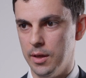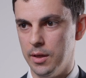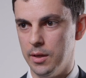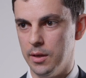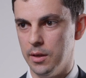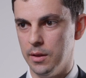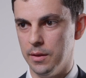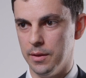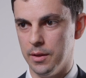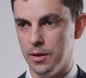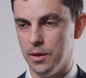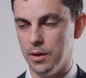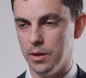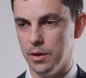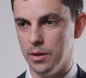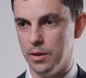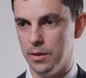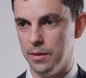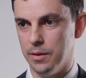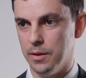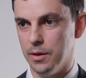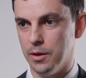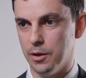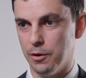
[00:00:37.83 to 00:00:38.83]
in
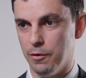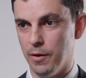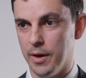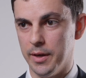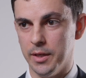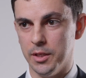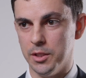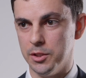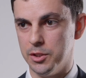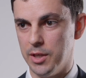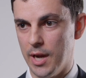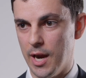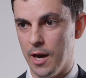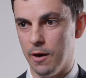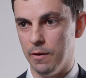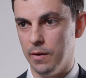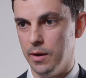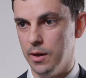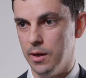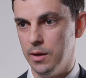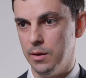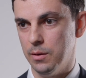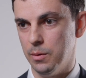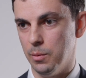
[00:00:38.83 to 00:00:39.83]
the, the Greenwich
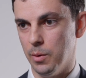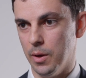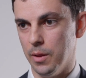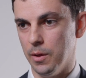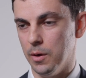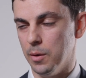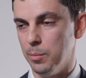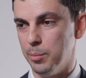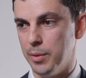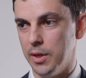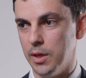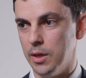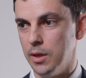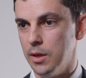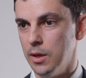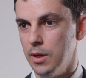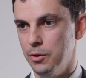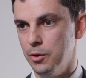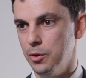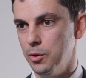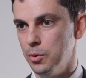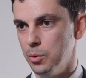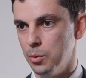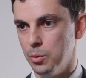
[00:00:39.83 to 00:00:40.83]
area area, whether it be
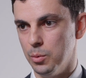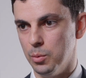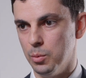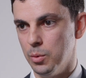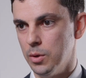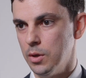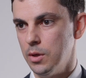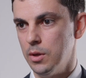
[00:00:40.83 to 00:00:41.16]
new